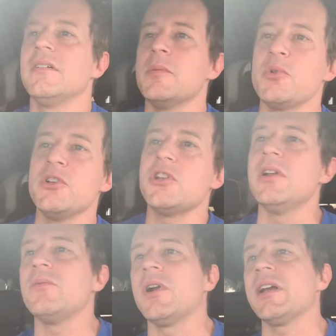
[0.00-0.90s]

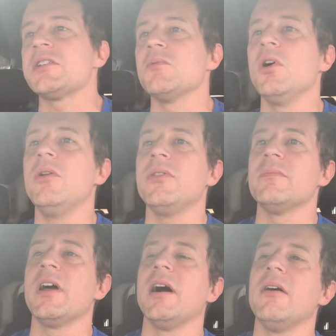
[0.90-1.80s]
appreciative when I get to roll with
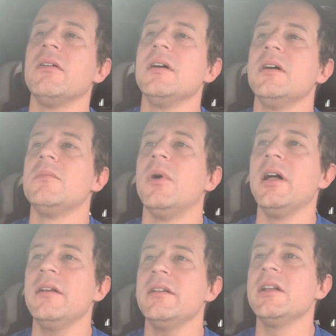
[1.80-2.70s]
him now.
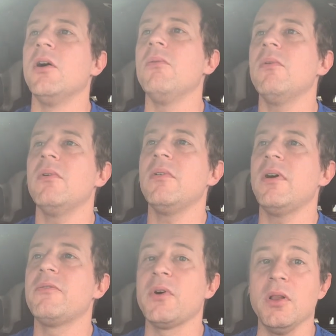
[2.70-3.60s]
But
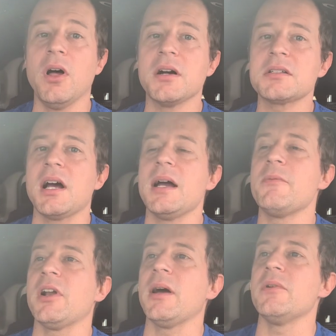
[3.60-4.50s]
for a long time,
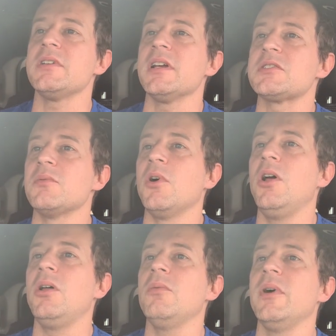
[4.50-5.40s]
when I would get to
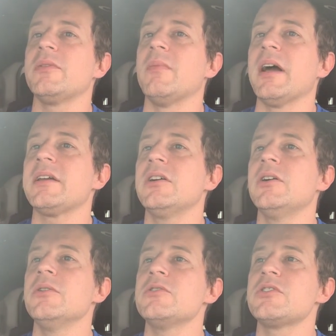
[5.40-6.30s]
roll with my
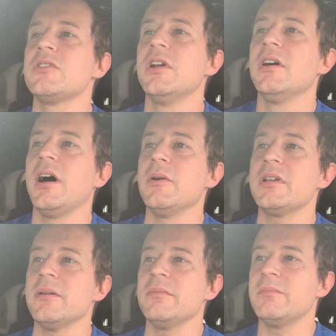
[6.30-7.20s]
coach, I would
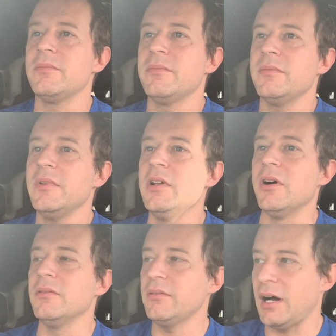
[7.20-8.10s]
get
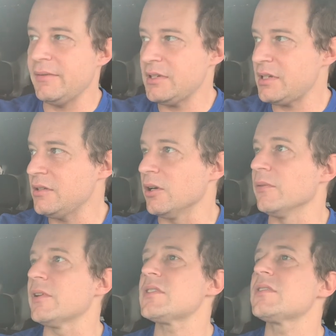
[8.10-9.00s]
obviously
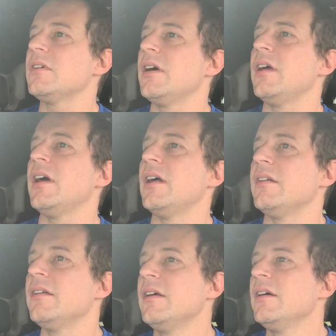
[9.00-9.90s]
nervous,
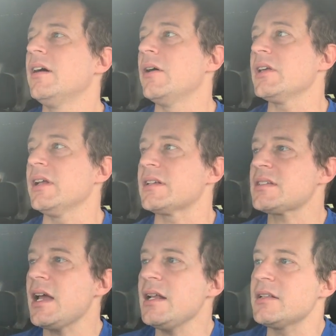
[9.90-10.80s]
and I would get
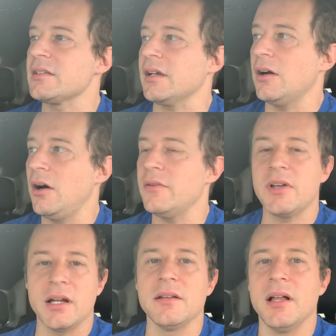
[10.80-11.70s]
excited. It's like, oh, I've
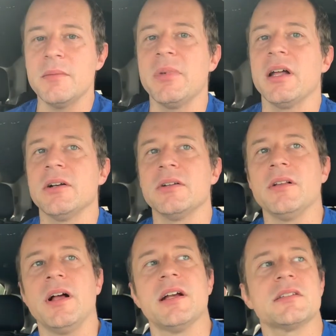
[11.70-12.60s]
gotten a lot better in the
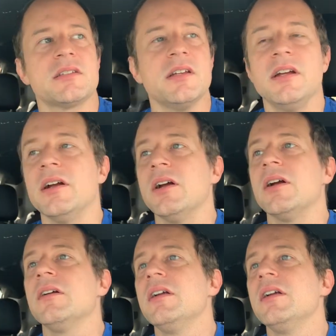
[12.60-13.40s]
last year.